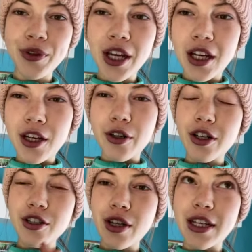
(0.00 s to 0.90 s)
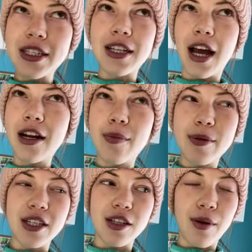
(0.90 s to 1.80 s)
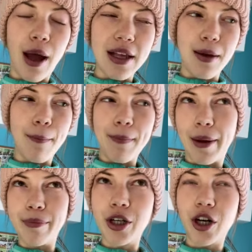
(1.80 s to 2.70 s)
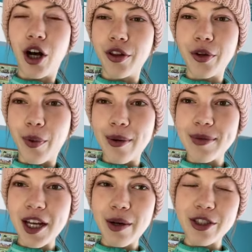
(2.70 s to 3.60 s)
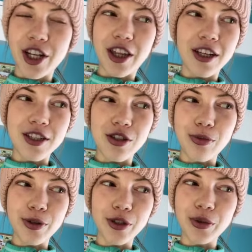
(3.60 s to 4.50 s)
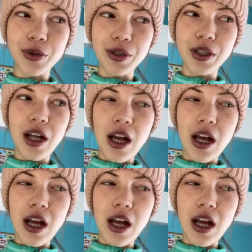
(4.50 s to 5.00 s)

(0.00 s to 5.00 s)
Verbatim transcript: You can also like sign up as a member on the website, which I think is super cool.